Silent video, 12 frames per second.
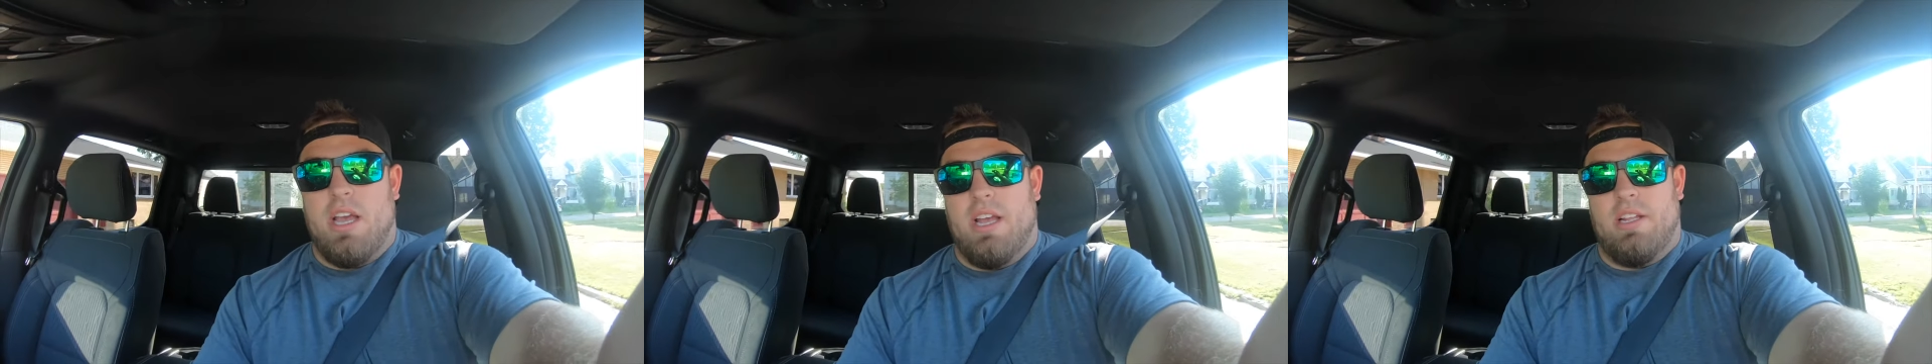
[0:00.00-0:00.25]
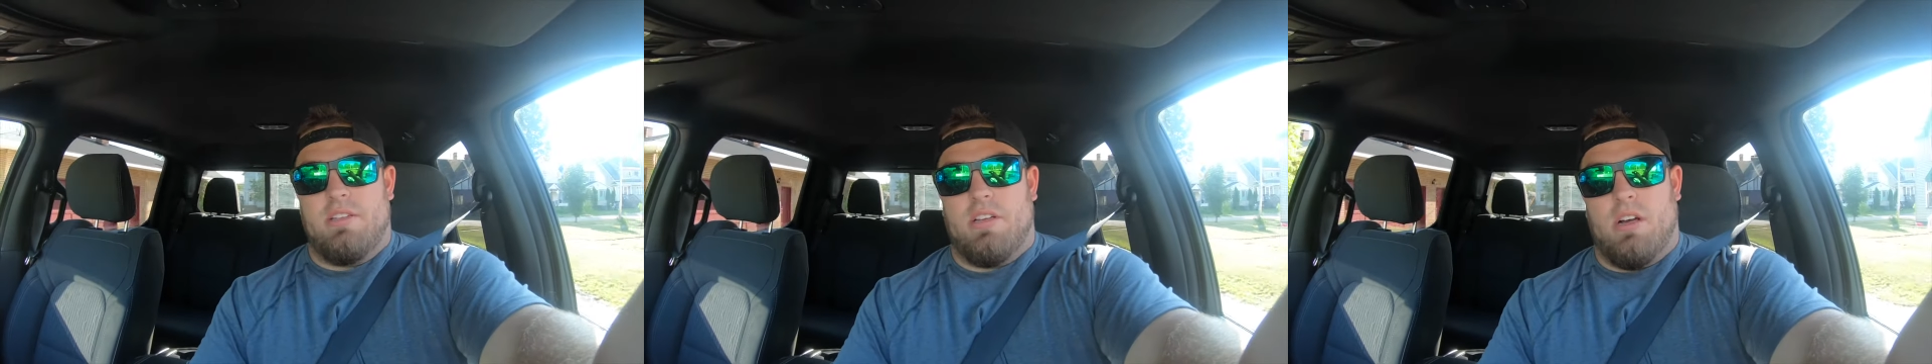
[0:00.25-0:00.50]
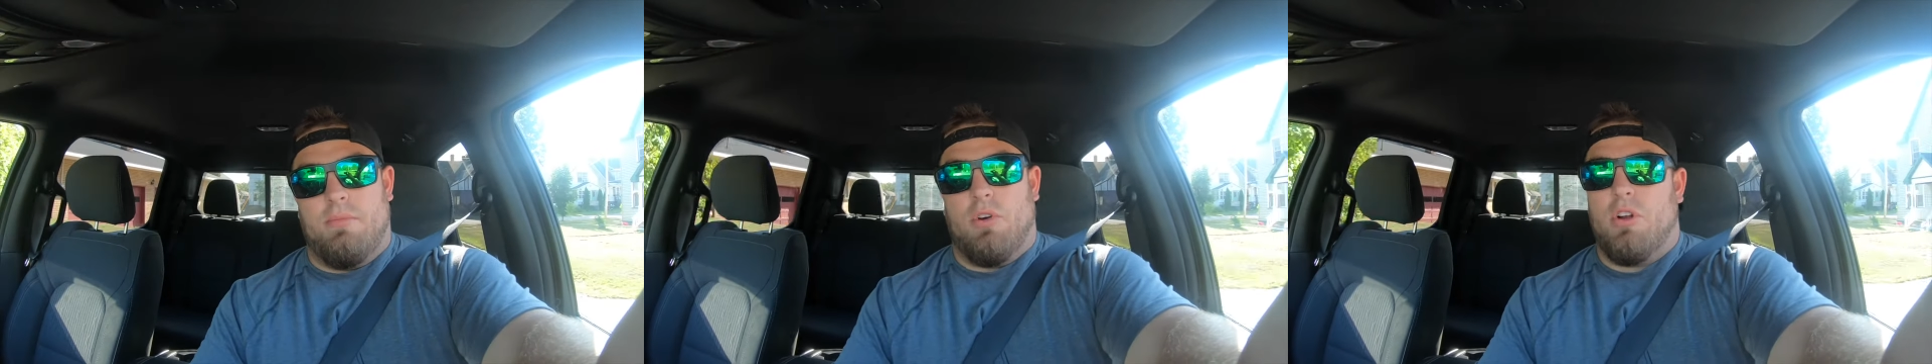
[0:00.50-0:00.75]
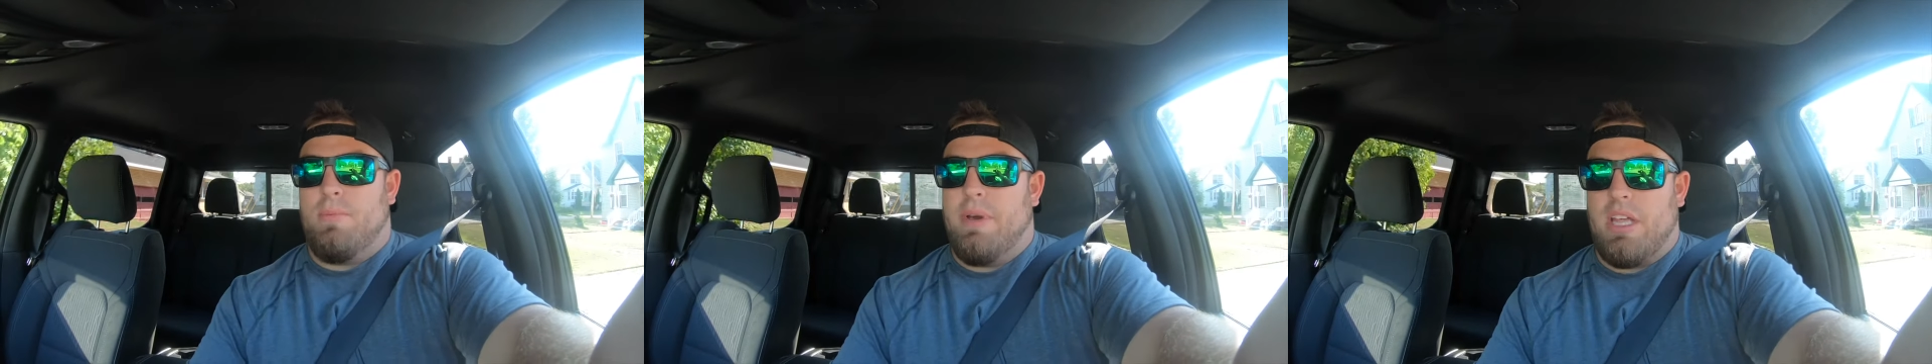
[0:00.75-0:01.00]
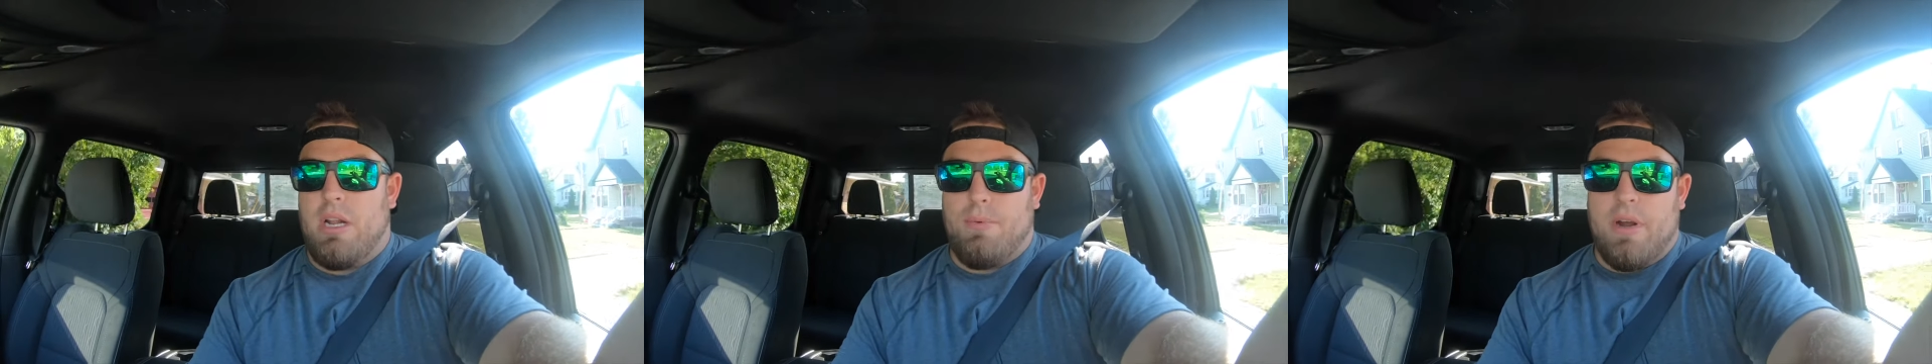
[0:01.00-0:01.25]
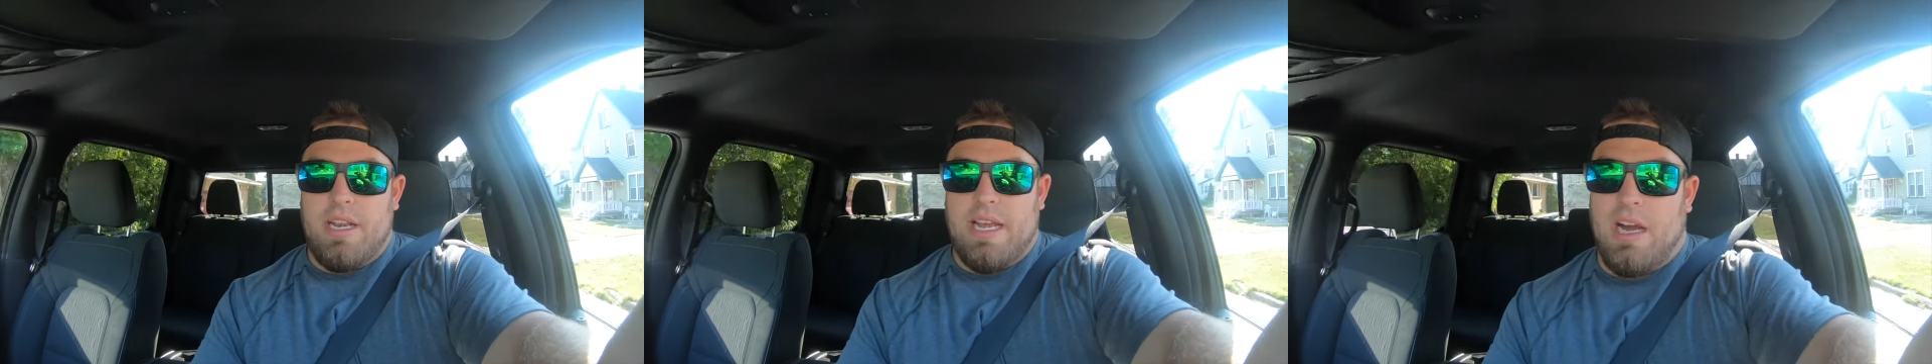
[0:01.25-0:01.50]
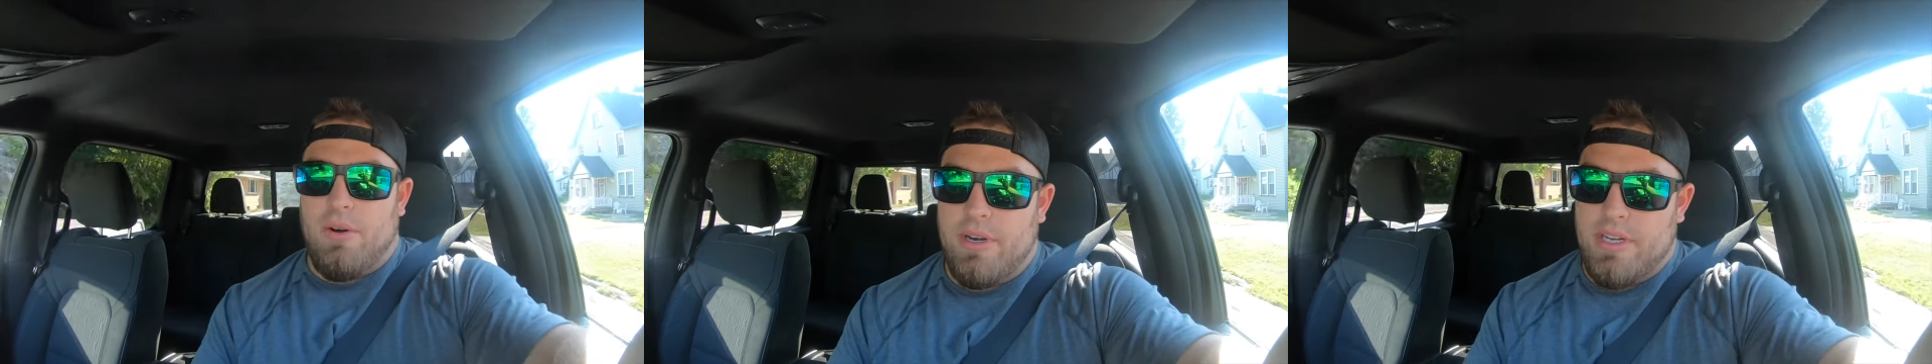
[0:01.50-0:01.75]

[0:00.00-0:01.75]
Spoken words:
and I'm going to pick it up right now.